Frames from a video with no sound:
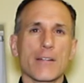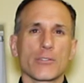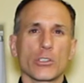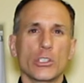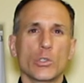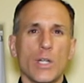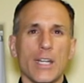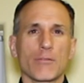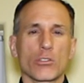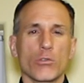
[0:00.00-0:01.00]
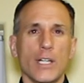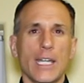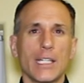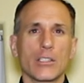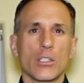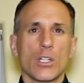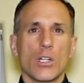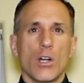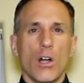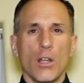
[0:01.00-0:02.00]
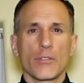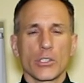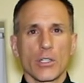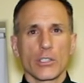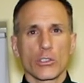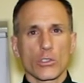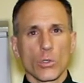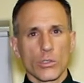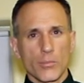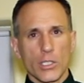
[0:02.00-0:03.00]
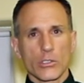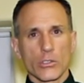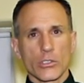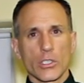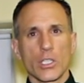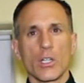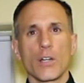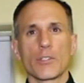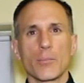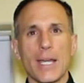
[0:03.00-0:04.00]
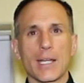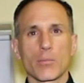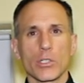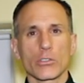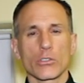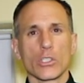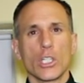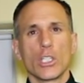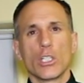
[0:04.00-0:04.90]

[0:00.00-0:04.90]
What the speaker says: after you have trained all of your other shoulder muscles and all of your back muscles.